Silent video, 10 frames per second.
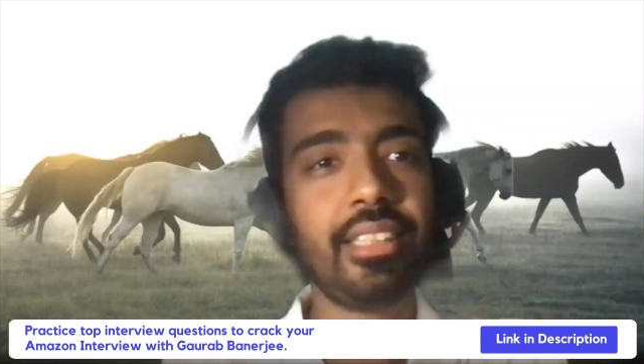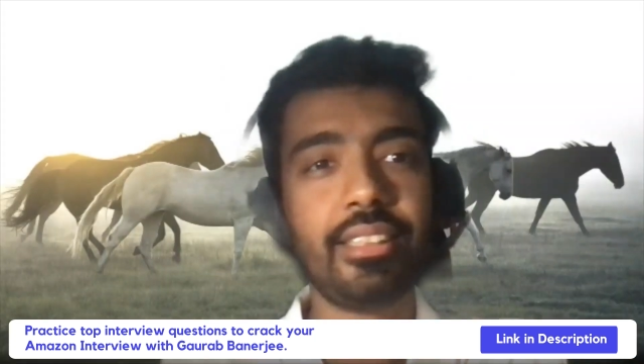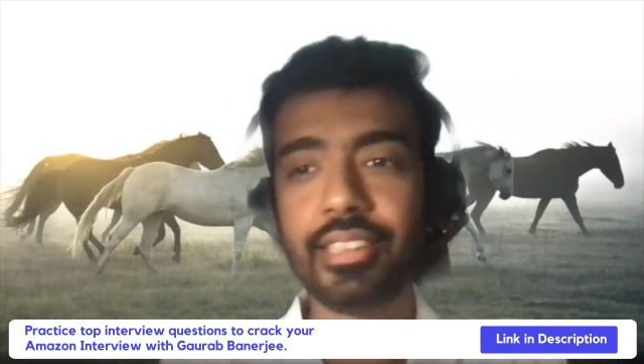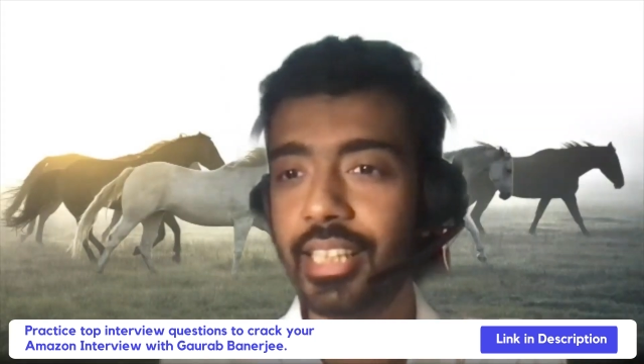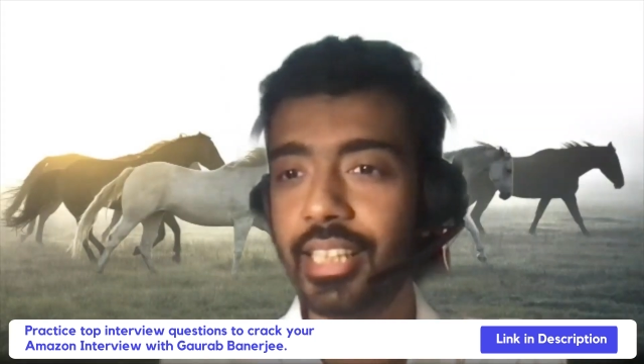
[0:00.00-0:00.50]

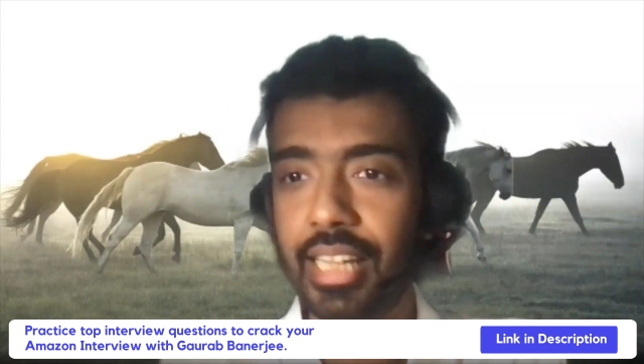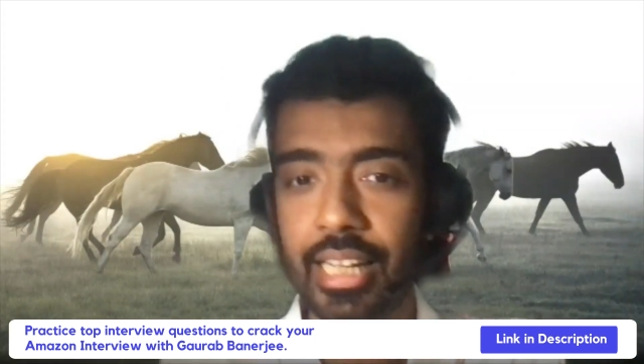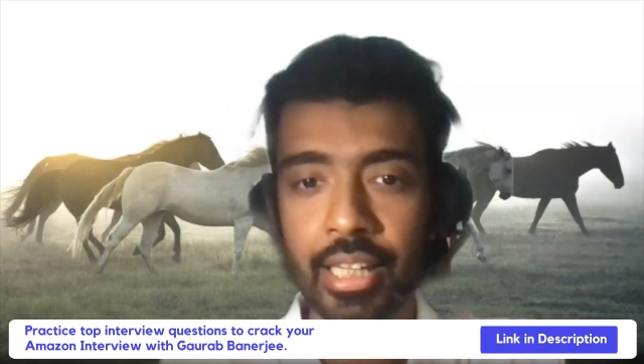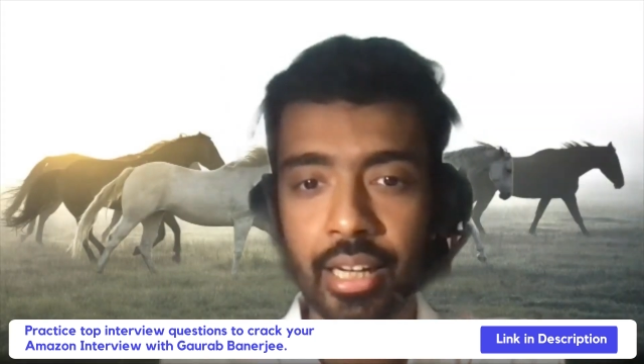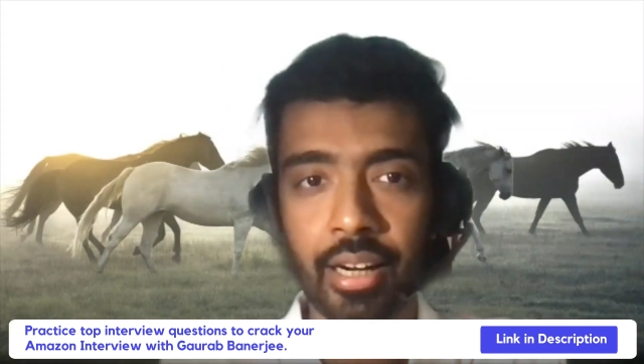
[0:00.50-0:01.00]
are the things
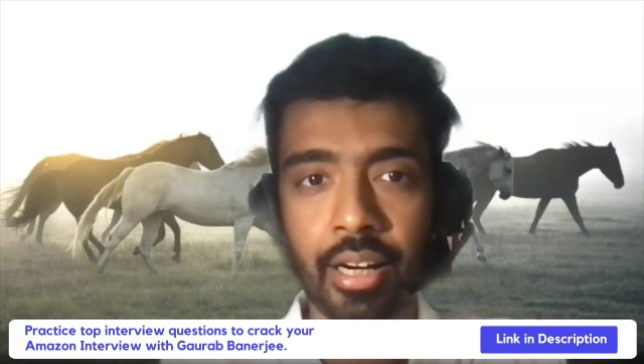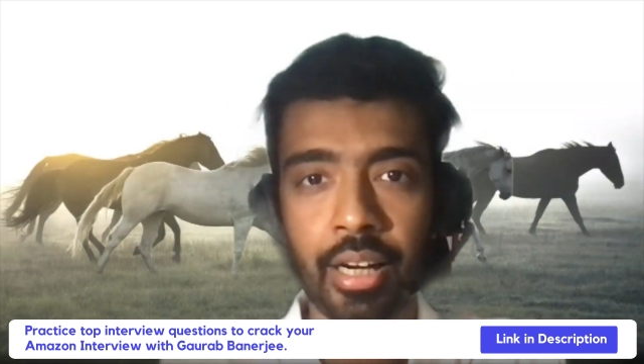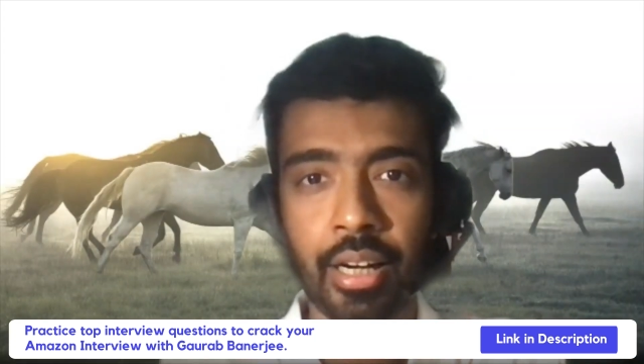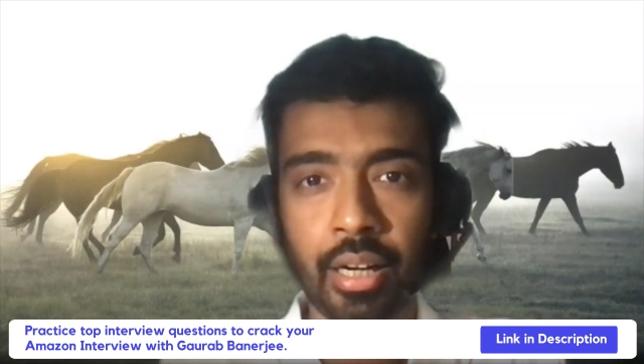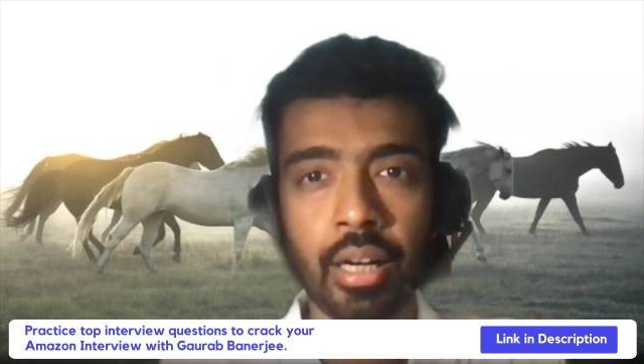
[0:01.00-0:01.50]
I
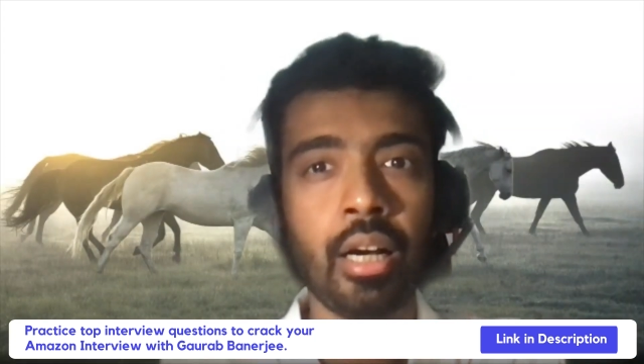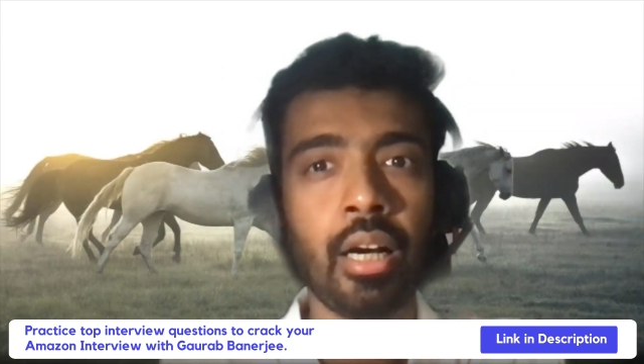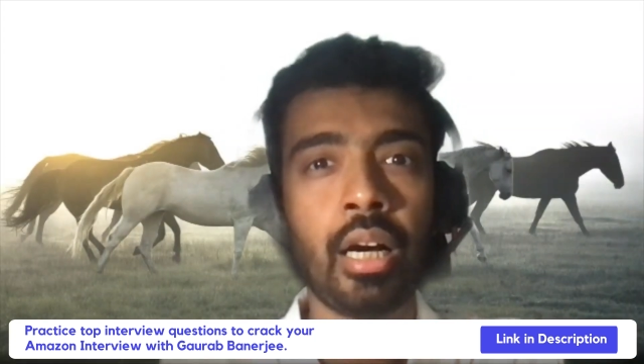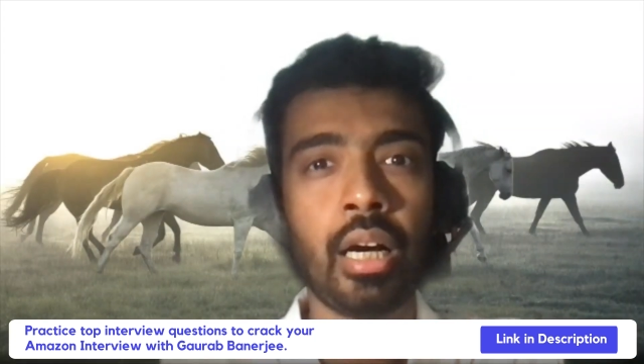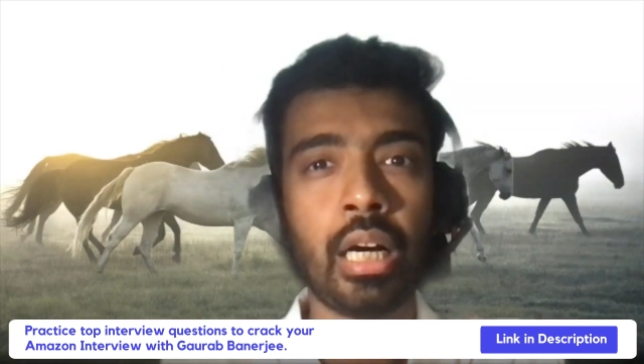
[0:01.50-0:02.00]

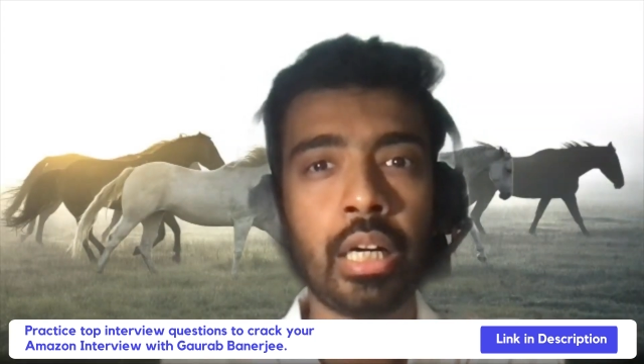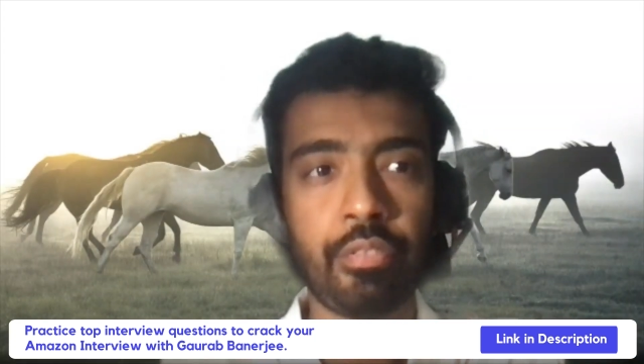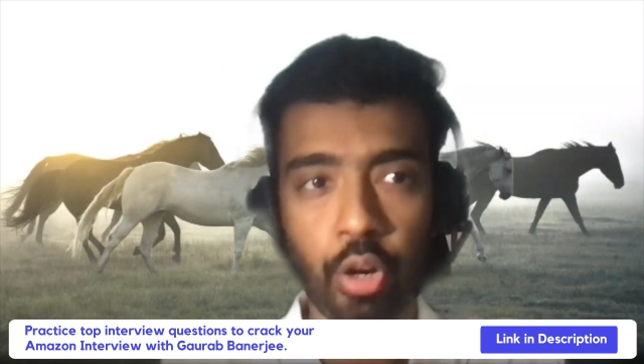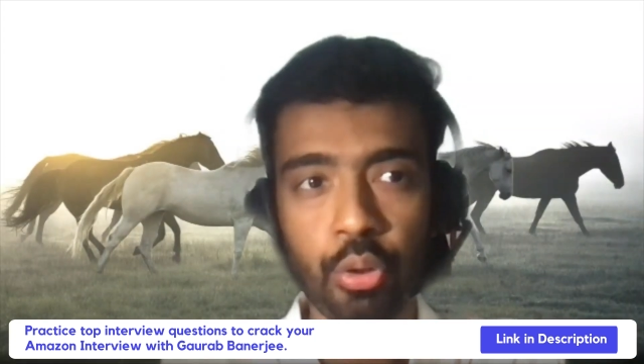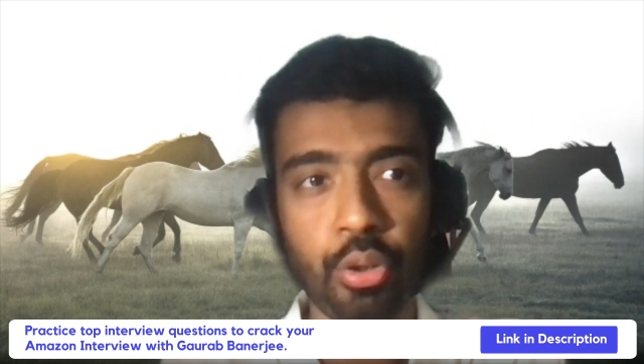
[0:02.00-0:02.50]

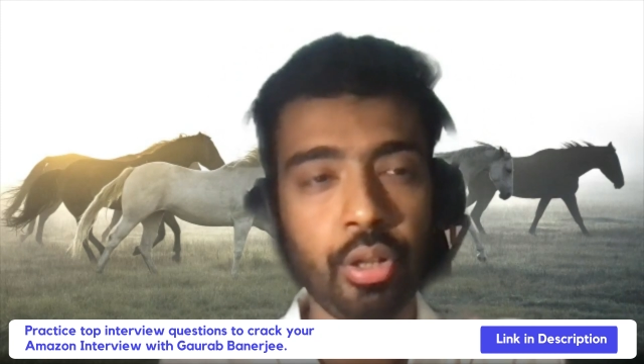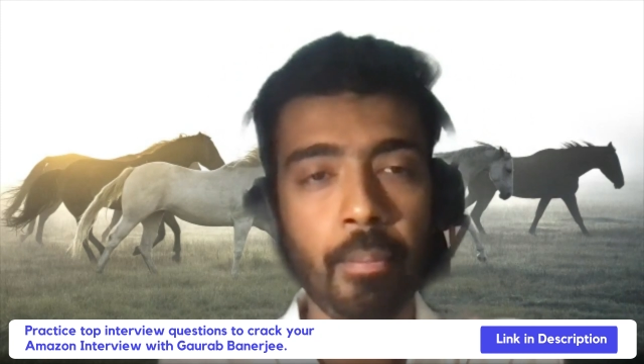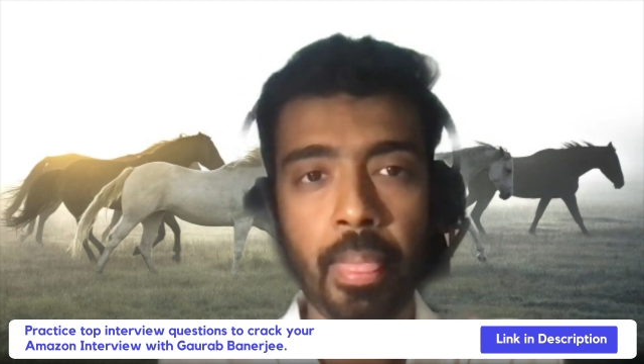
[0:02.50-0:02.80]
followed.